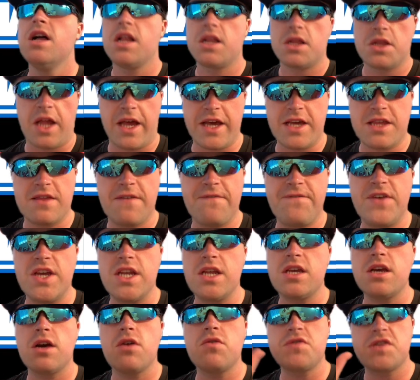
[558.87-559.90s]
Like the
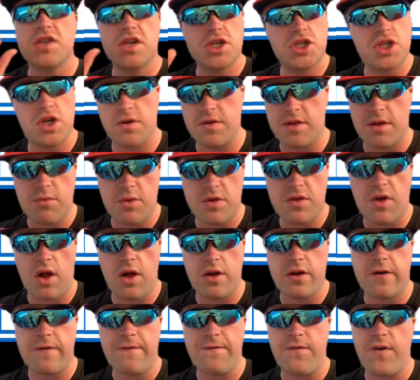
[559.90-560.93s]
videos, share them with all
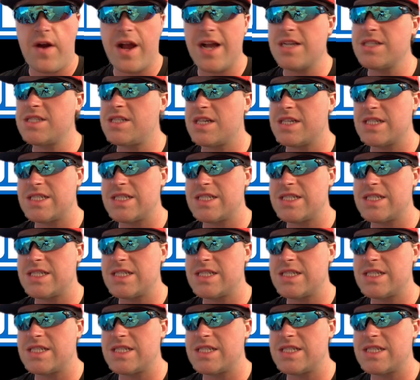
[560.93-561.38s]
your friends,